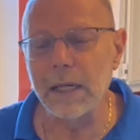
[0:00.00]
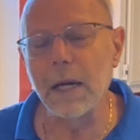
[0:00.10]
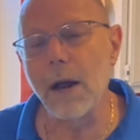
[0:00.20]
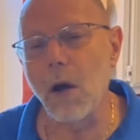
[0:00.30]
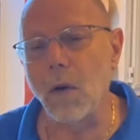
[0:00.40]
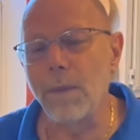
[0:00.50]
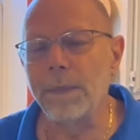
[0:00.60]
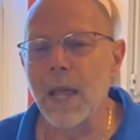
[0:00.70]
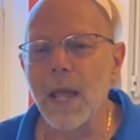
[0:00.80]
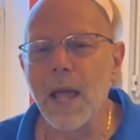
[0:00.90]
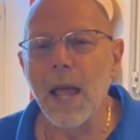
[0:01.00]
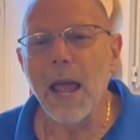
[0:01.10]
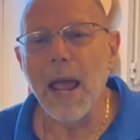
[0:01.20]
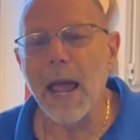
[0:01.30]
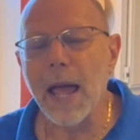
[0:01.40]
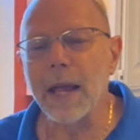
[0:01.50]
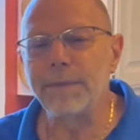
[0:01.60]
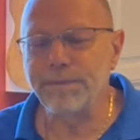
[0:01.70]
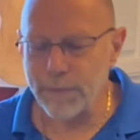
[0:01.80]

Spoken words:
to know. And